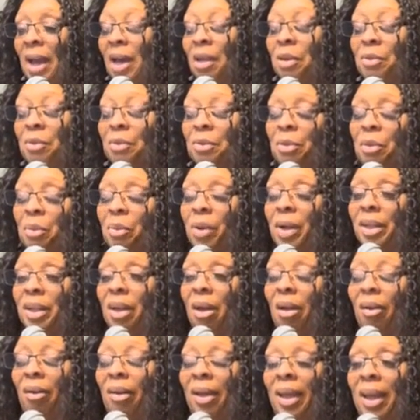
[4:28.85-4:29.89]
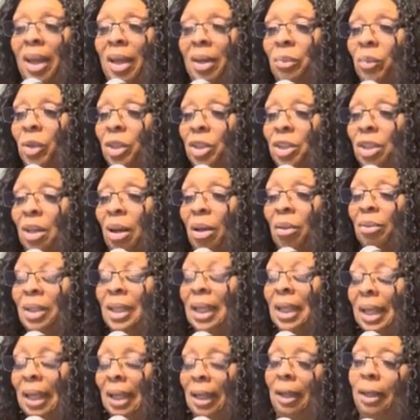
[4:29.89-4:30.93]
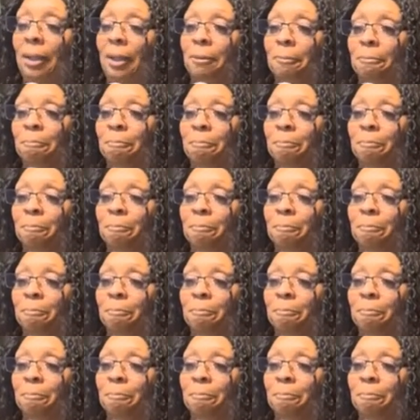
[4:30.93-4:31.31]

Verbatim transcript: I don't know where y'all at and what y'all need.